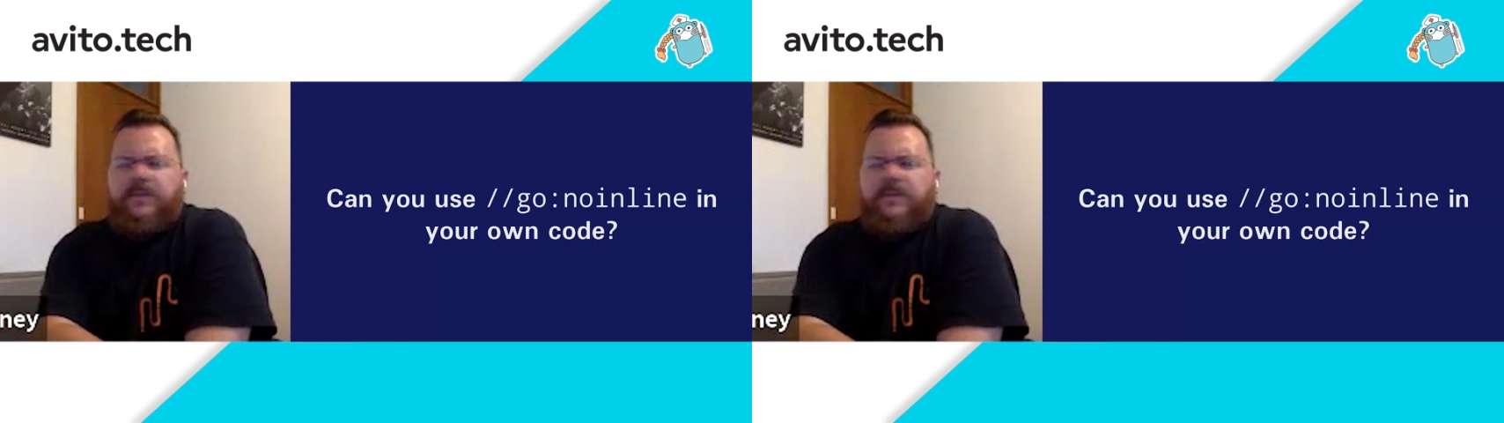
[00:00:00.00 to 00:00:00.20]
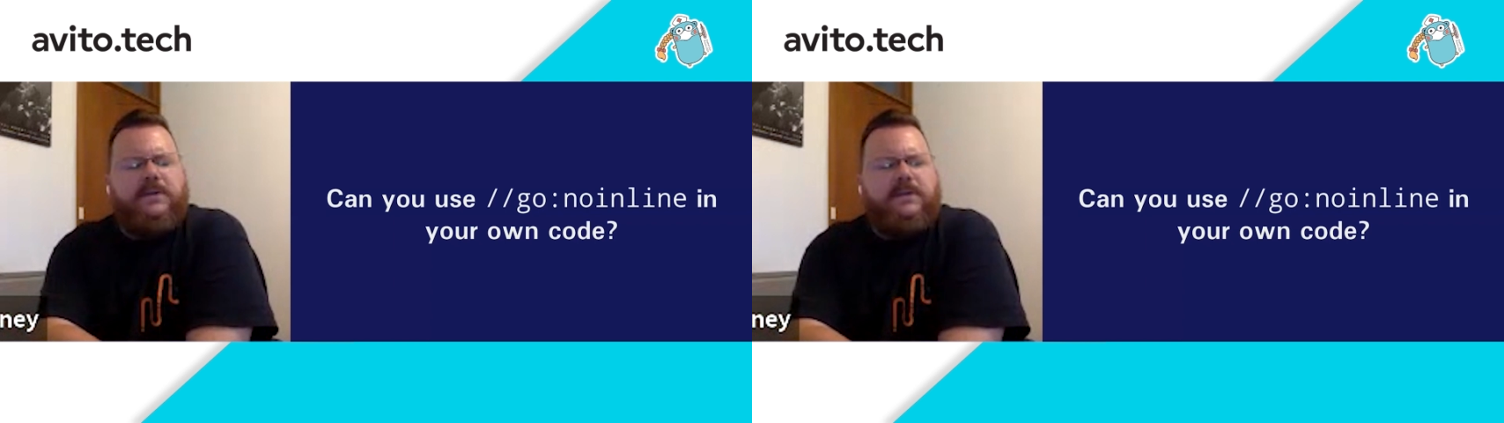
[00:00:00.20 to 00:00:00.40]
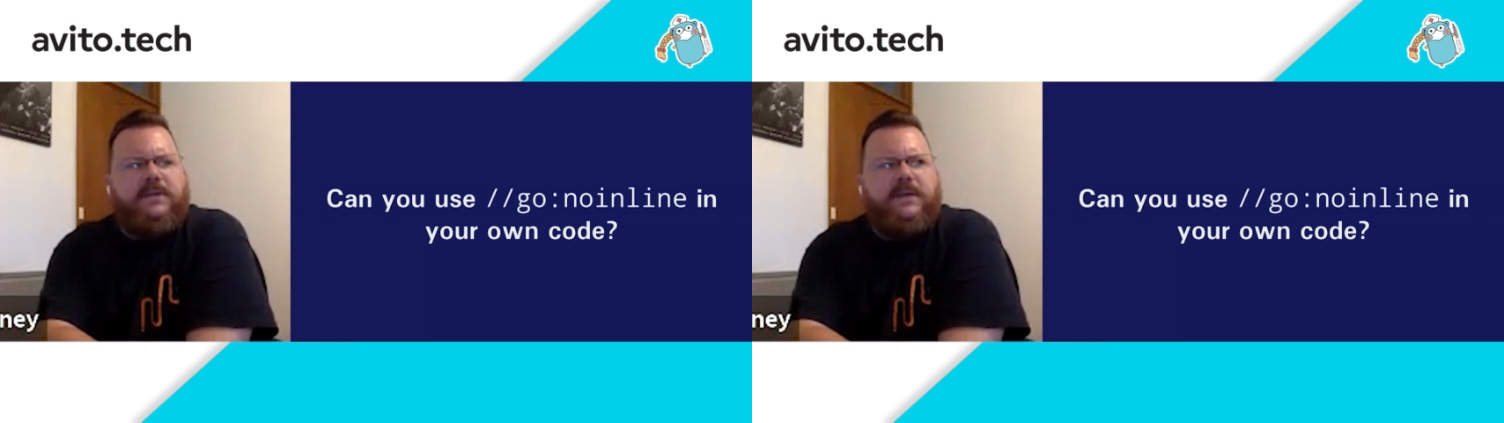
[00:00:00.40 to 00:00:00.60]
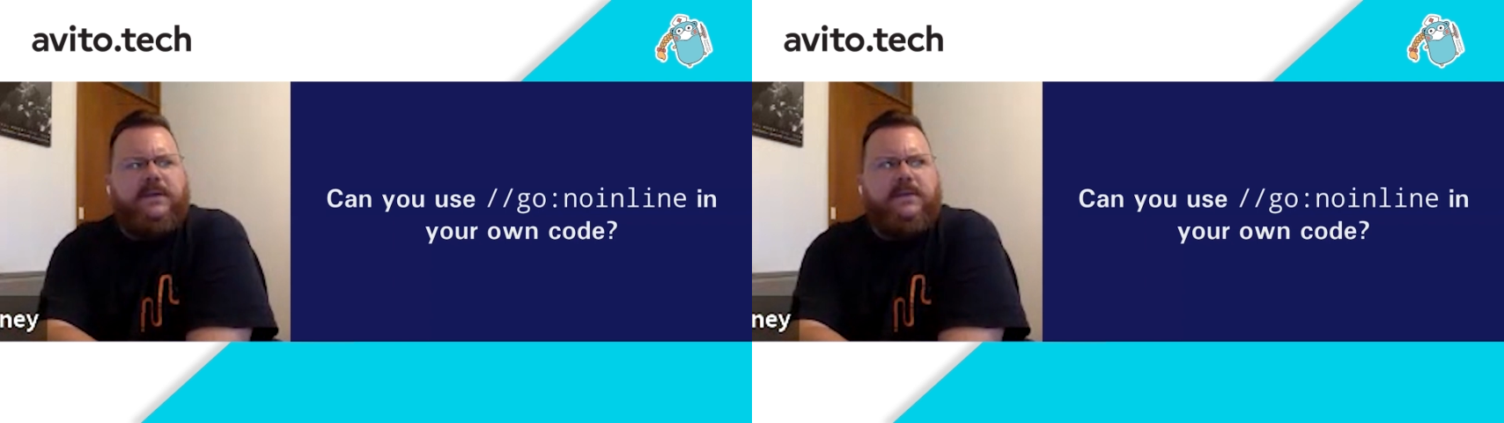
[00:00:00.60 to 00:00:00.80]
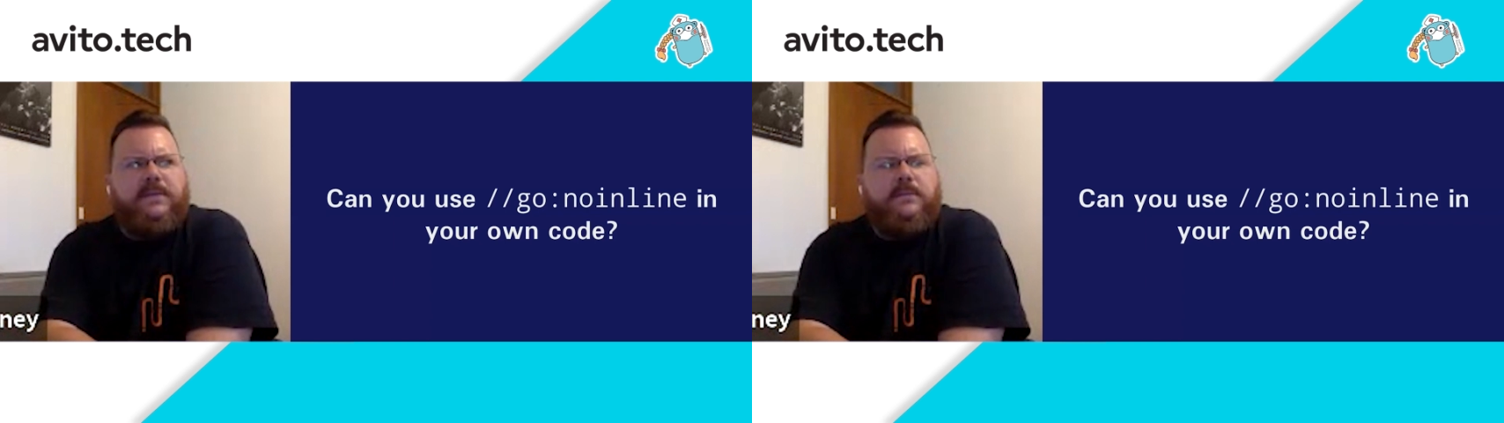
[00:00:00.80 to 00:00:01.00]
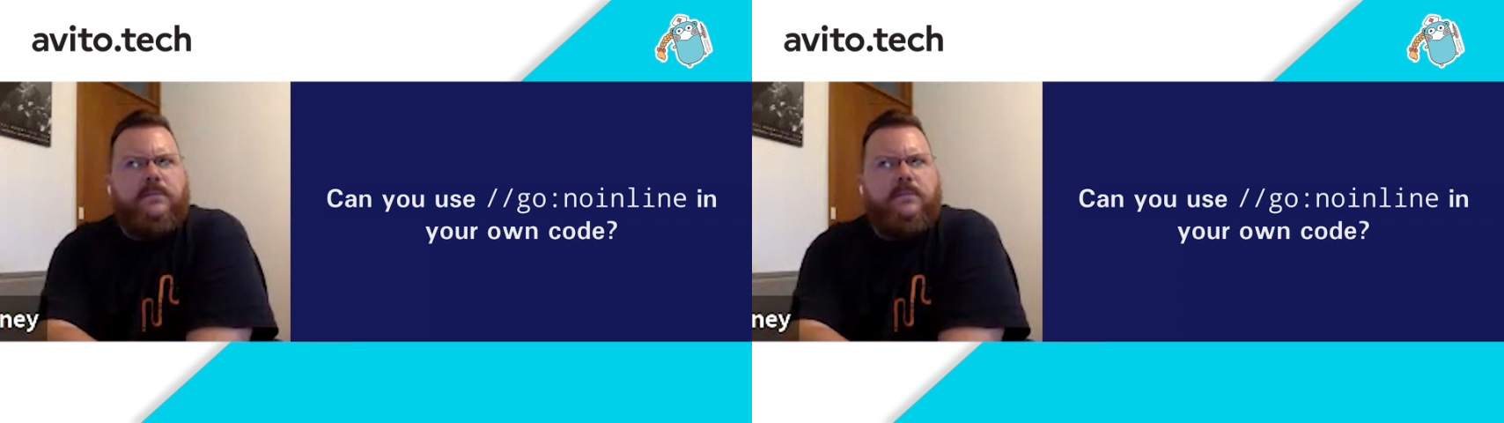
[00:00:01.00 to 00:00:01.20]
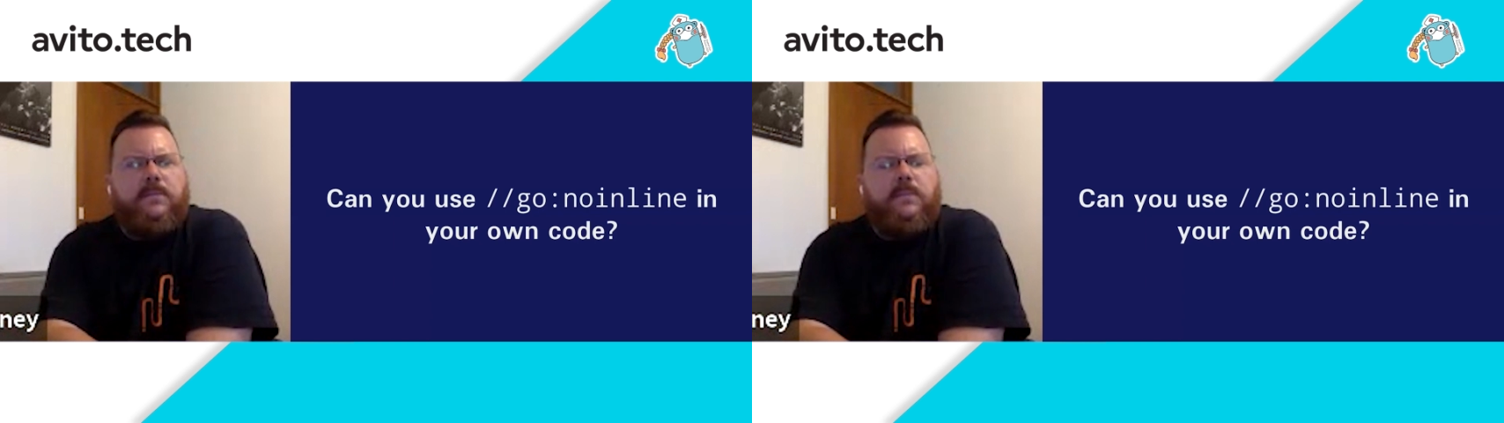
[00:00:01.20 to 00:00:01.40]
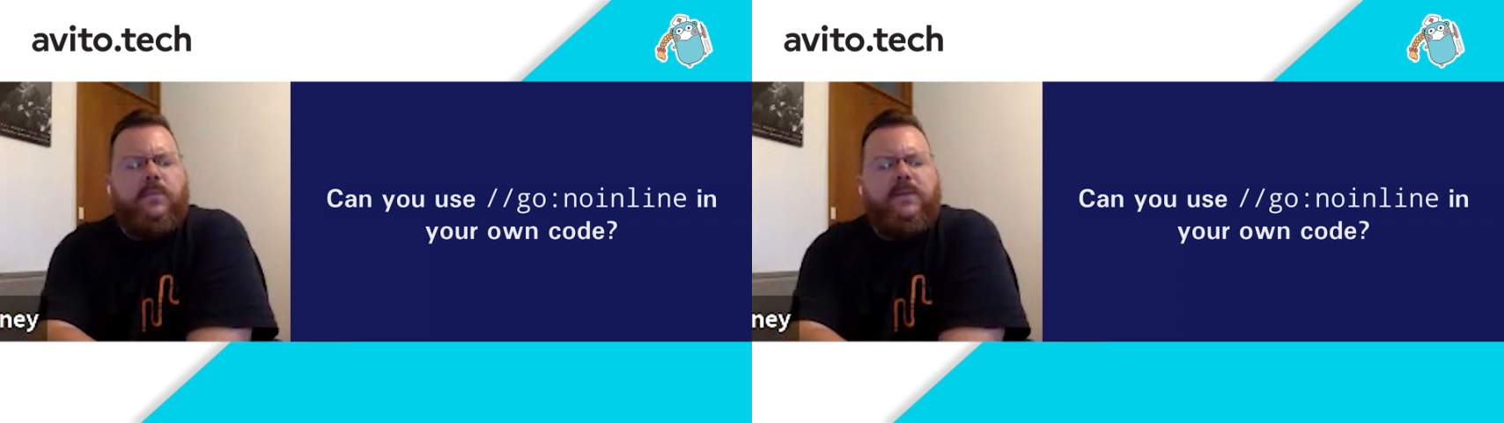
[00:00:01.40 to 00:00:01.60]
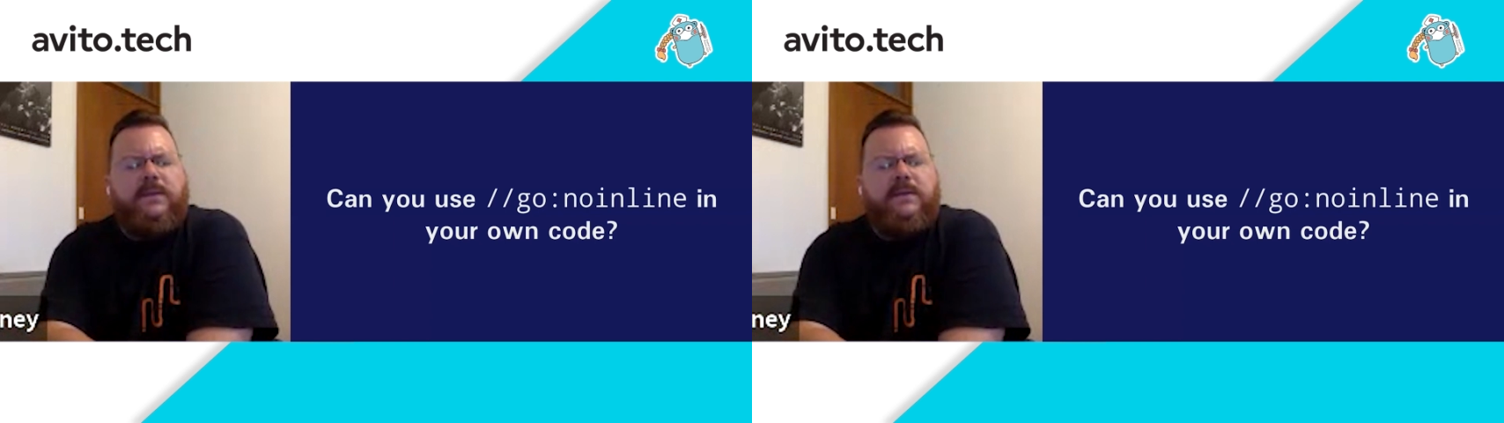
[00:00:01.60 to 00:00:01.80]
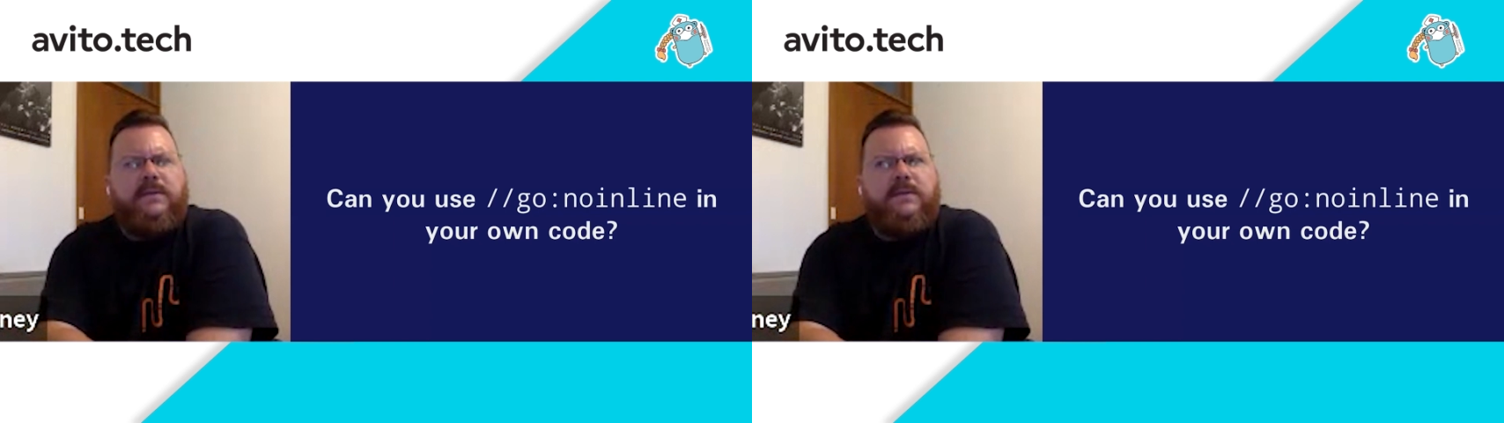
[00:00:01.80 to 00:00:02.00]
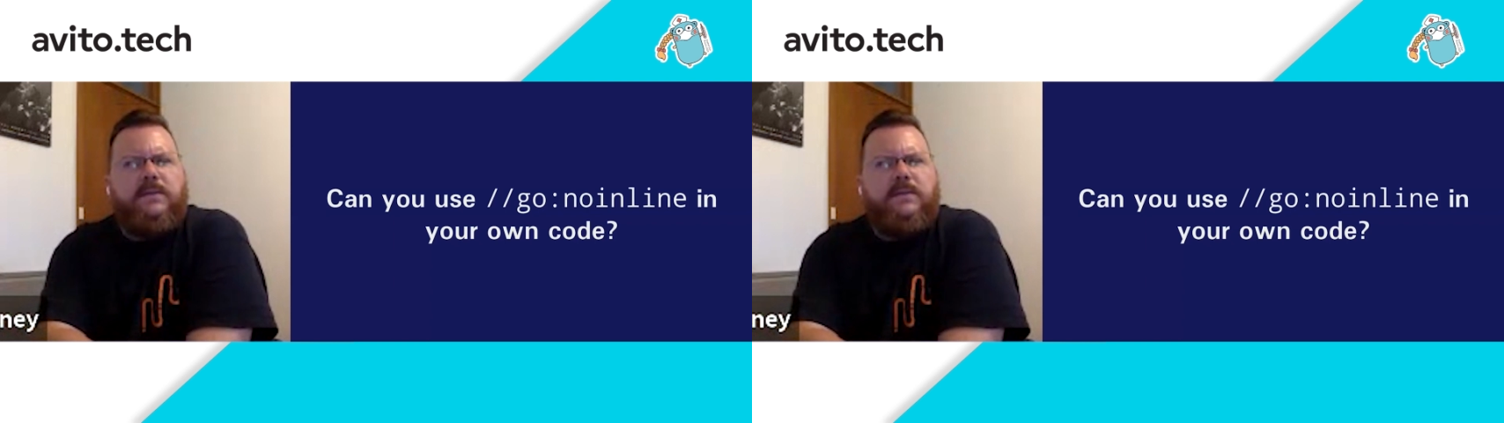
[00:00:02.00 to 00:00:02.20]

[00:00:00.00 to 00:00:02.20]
function says, please